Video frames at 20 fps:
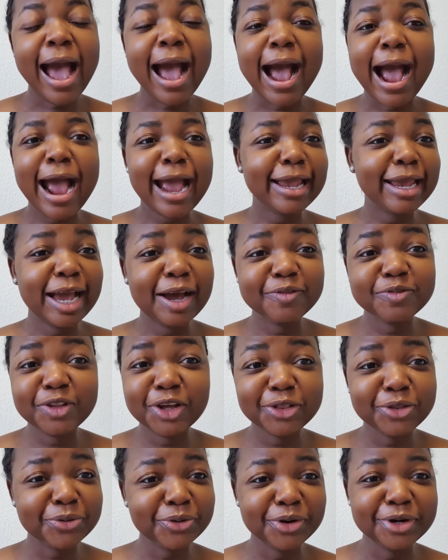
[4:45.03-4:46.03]
I have
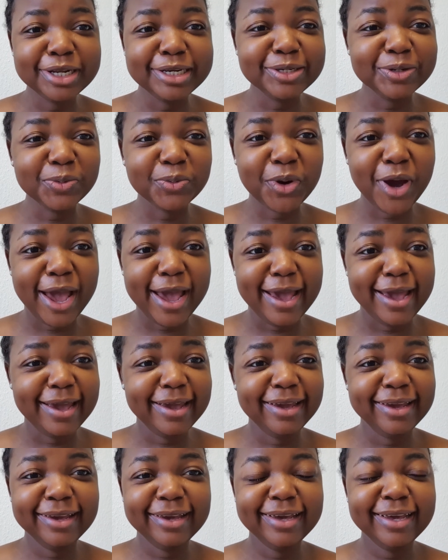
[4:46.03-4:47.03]
not thrown it
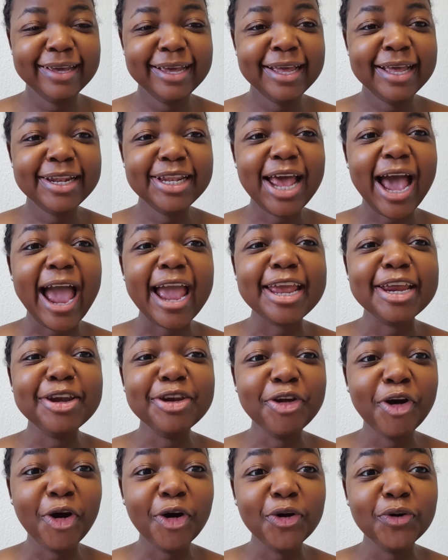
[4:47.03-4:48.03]
away. I
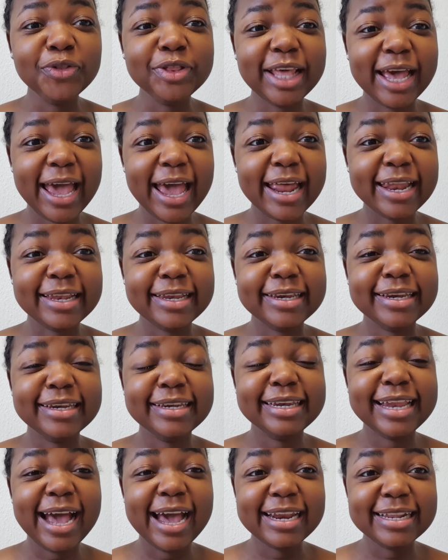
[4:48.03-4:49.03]
know
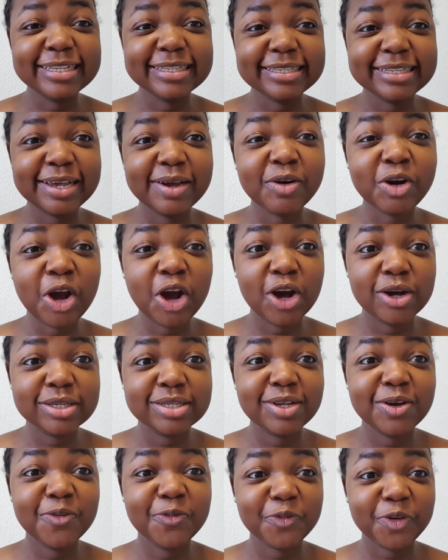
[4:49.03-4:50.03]
that is the cause
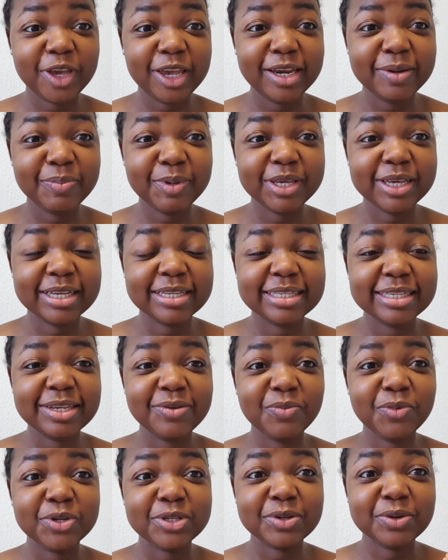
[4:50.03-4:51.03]
of it, because it
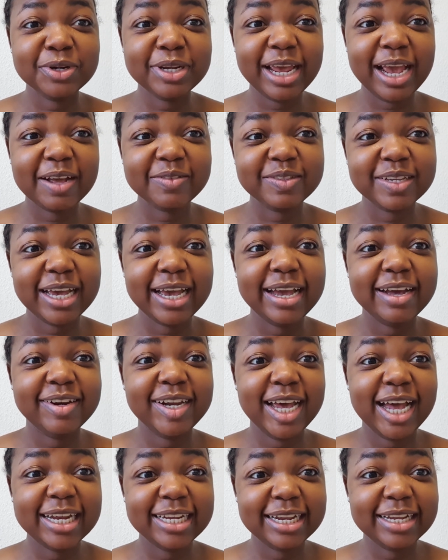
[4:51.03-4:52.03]
was only after I
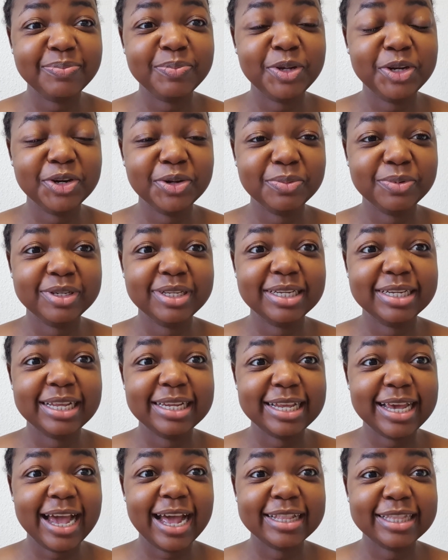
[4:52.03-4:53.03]
had that peanut butter
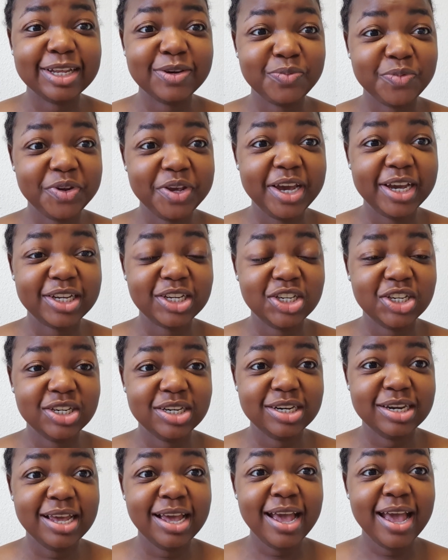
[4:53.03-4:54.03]
that I had that reaction.